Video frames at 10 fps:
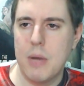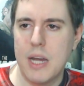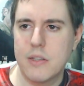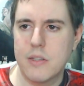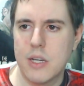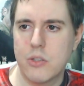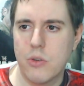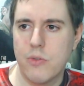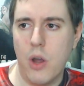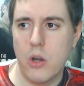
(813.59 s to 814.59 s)
But
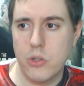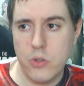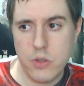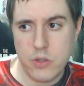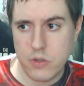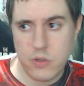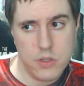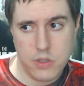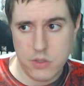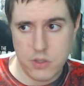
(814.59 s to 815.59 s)
so far Judith
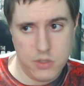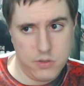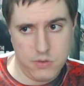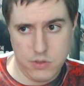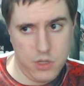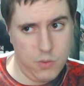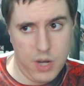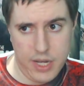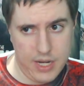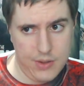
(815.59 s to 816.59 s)
is you know,
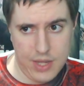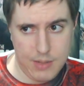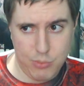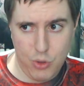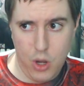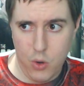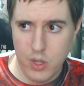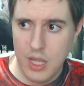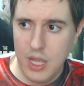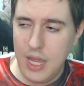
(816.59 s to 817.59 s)
walking out like a
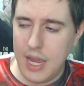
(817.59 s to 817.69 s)
pro,